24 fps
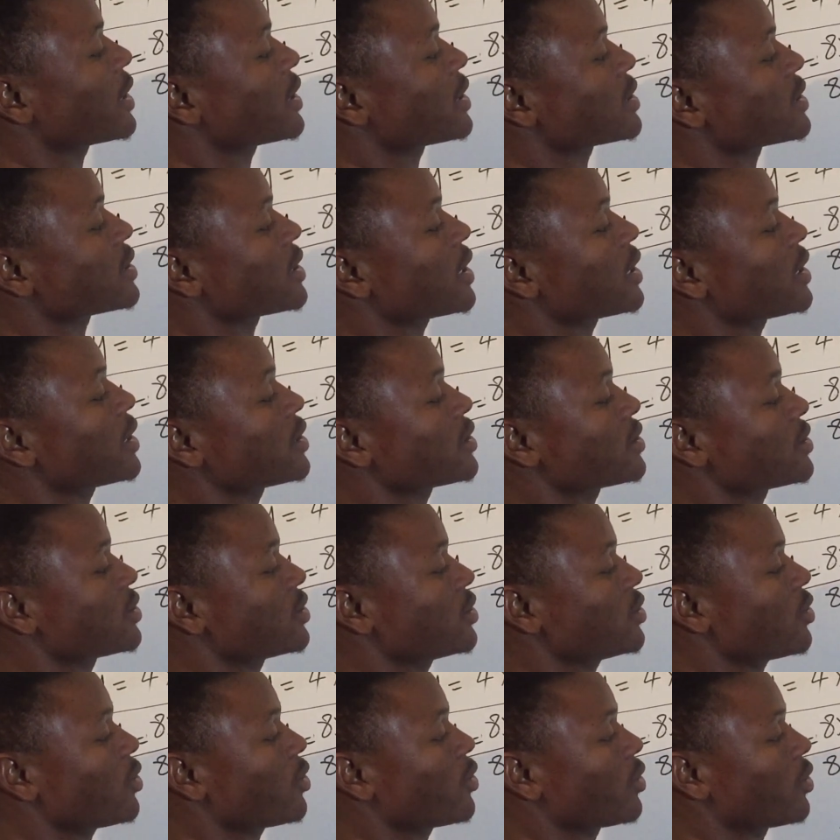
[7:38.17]
minus 10 is
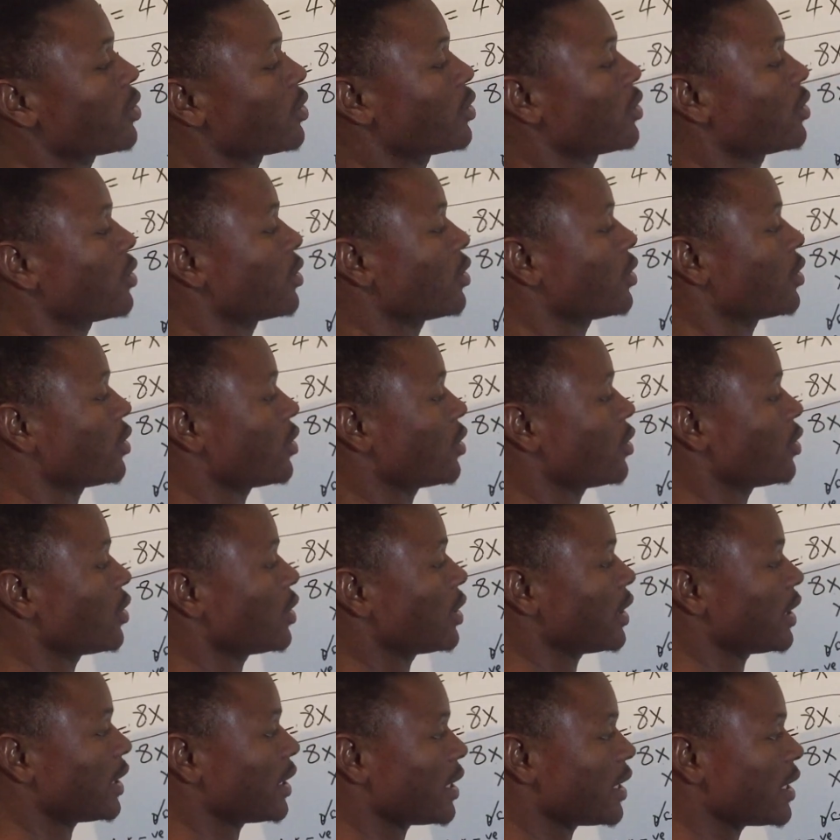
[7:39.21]
0.
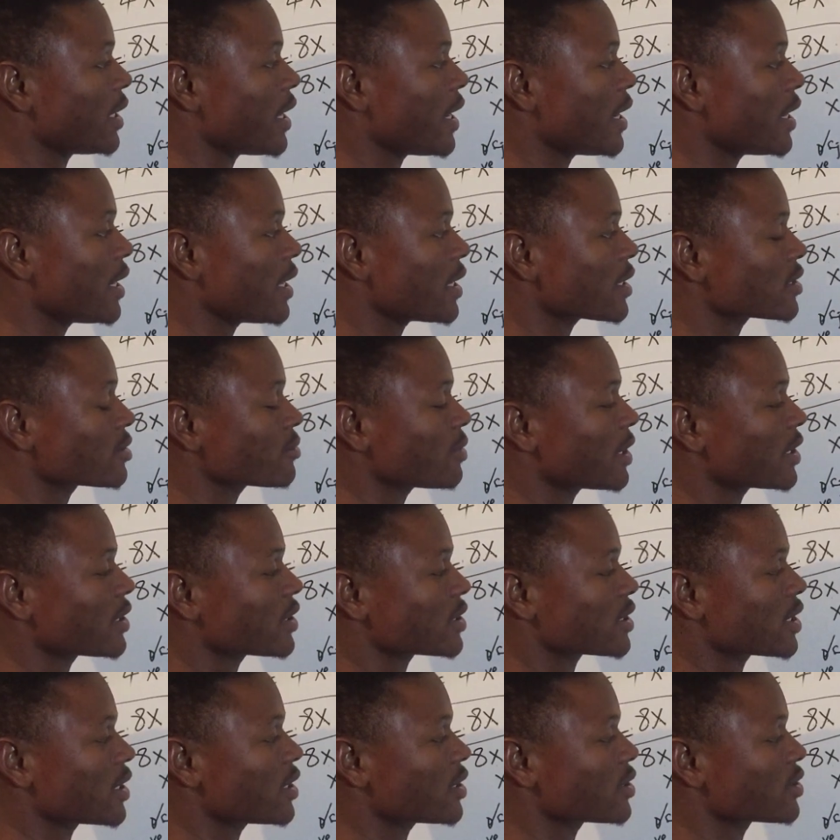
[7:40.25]
Then 9x
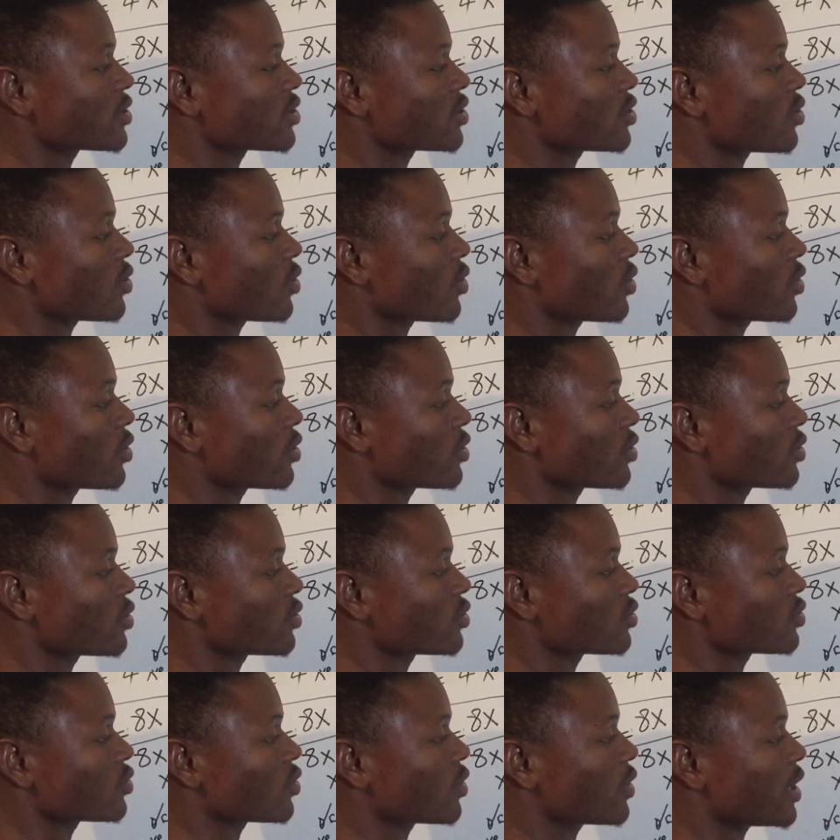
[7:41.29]
minus 10 is 0,
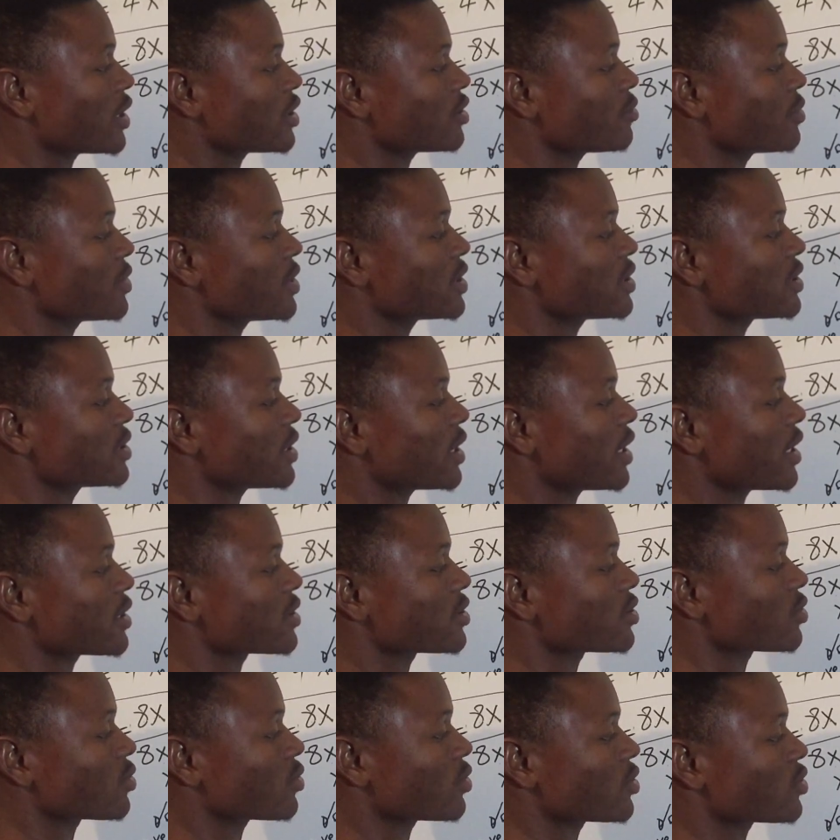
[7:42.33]
so that means
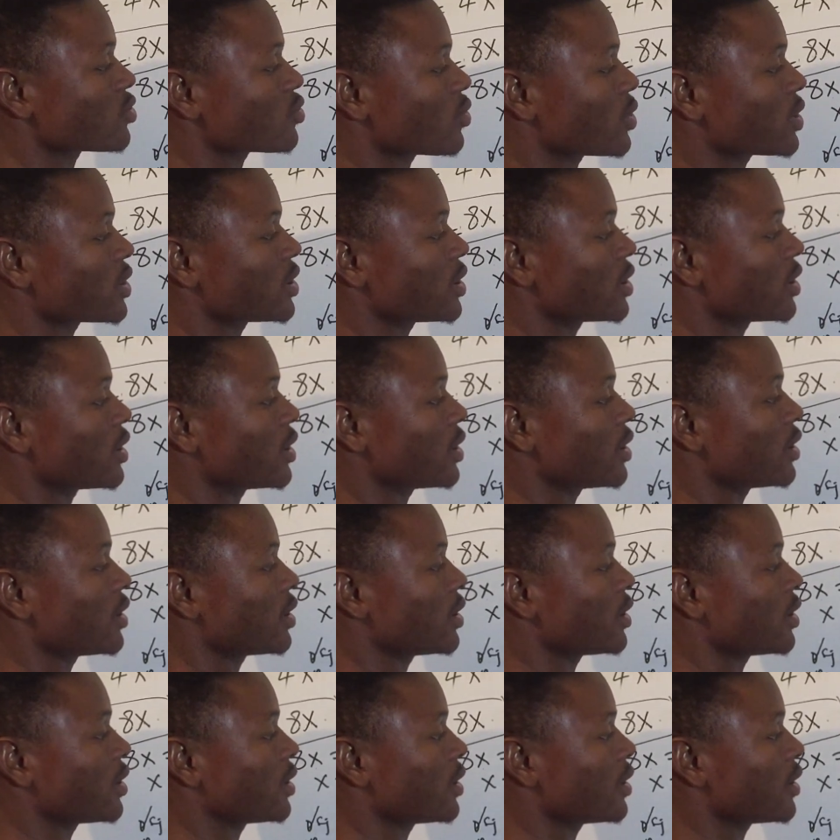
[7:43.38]
x equals to what?
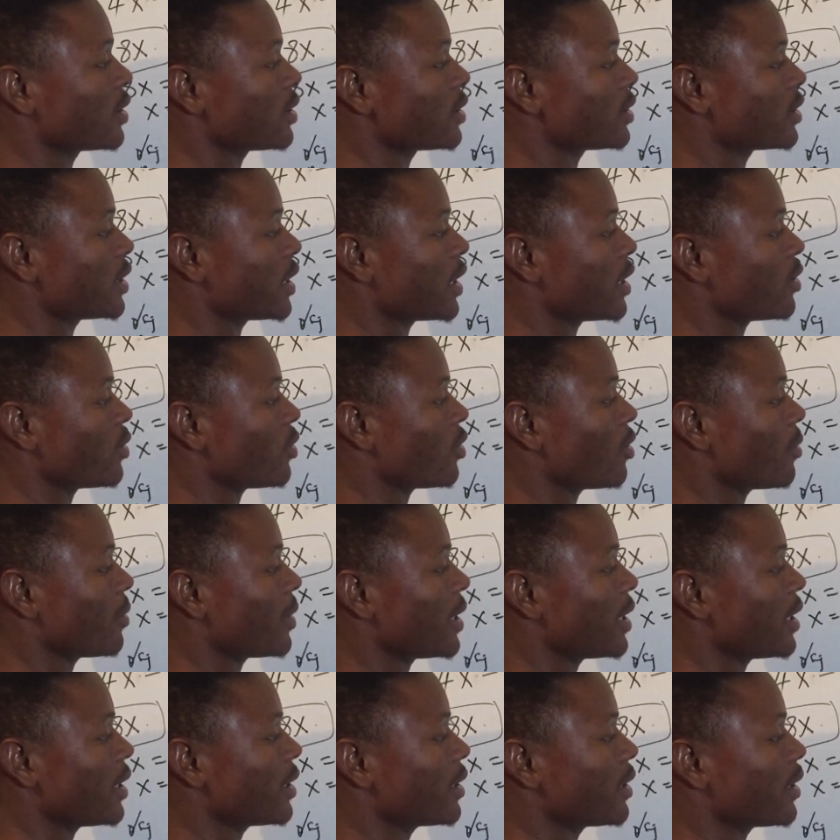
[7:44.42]
10
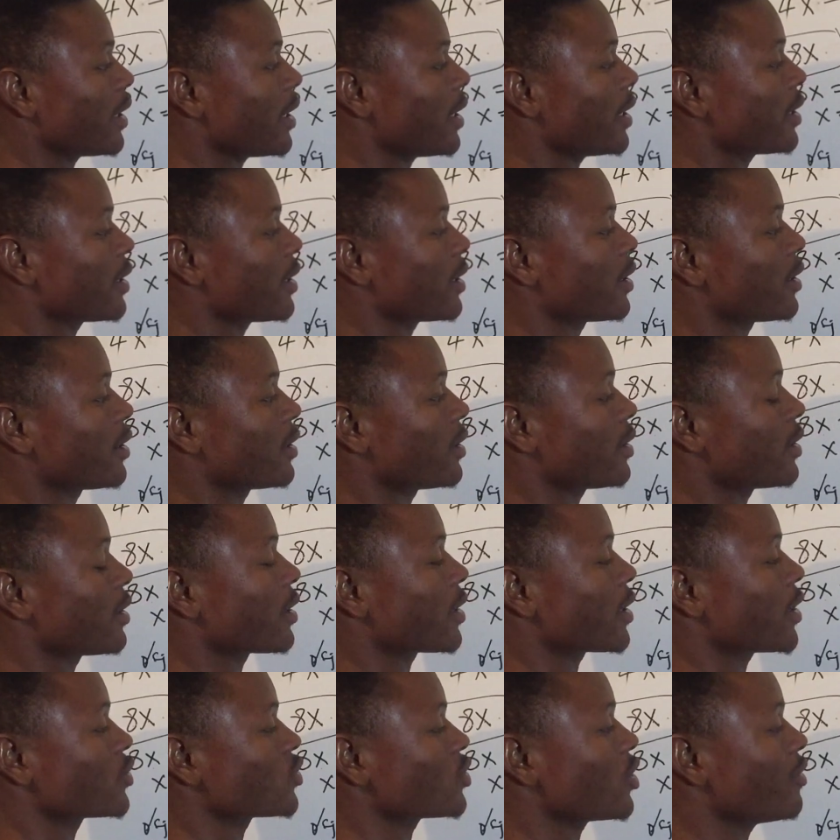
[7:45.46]
over 9.
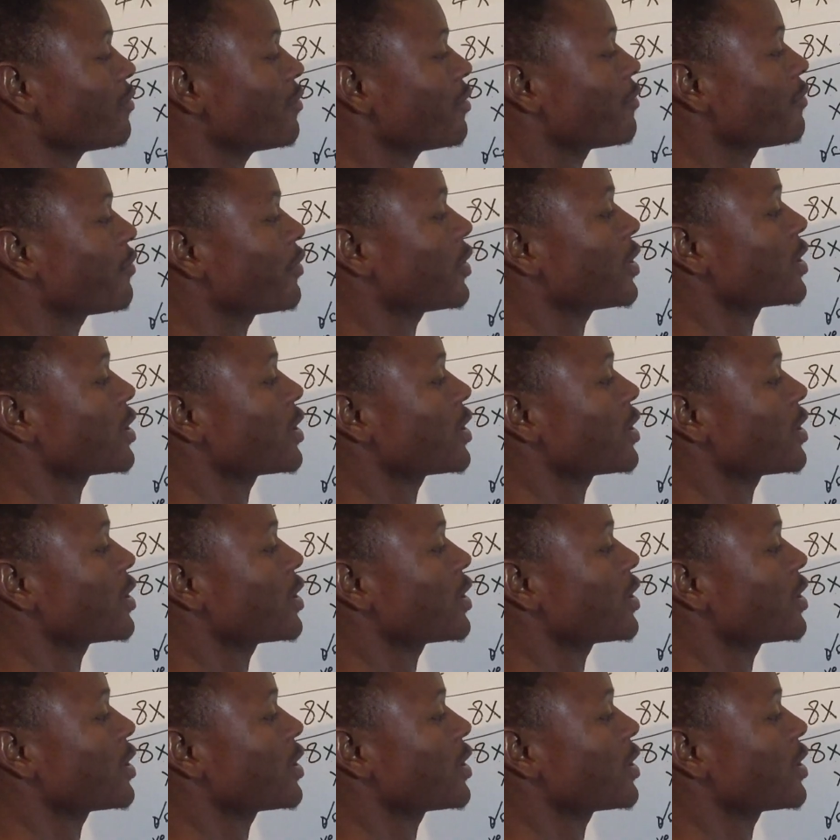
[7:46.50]
And okay, solving